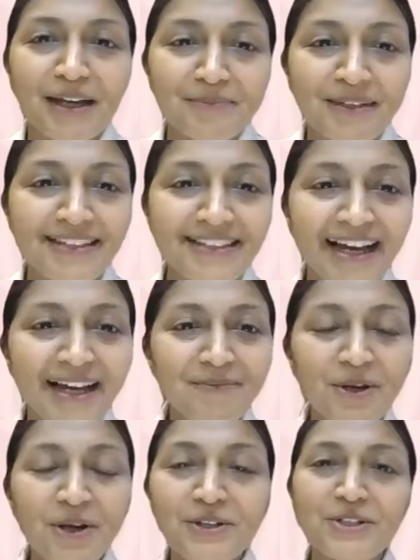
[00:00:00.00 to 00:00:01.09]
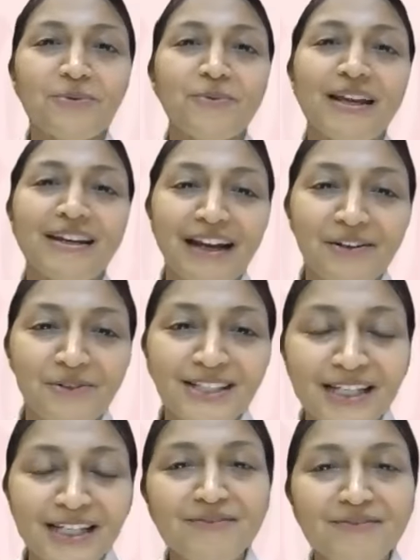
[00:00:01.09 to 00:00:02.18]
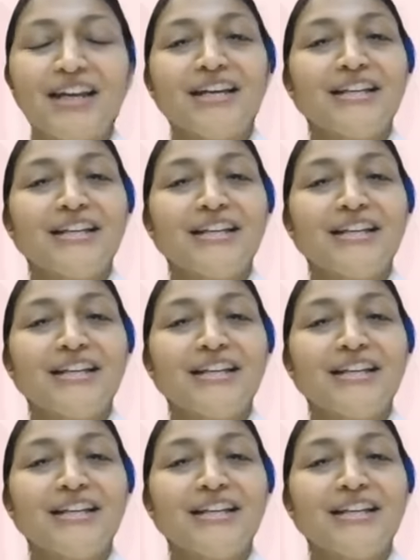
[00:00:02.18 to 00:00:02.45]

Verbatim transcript: Ahmed. I'm not sure when I received